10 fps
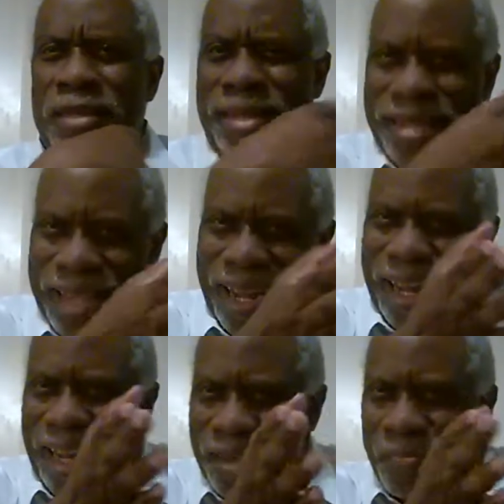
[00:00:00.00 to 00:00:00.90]

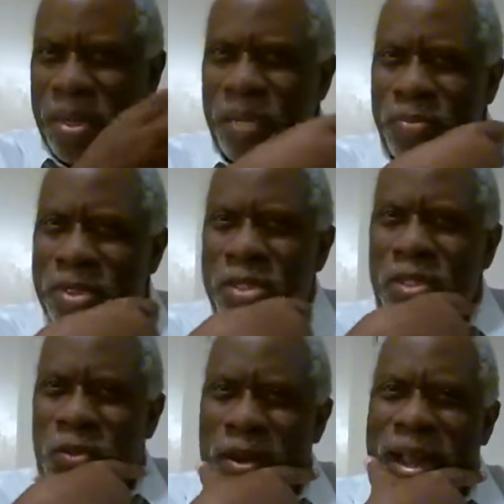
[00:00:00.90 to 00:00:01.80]
led people to
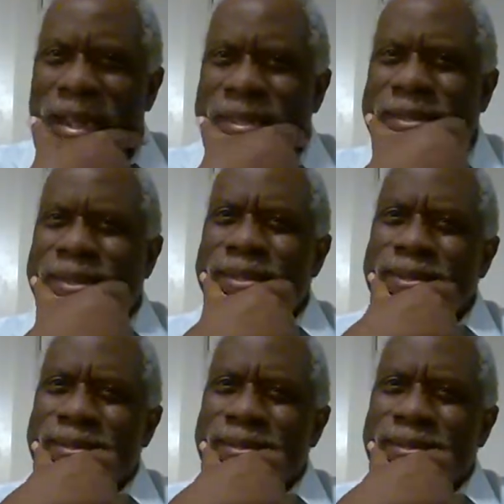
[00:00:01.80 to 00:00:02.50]
Christ.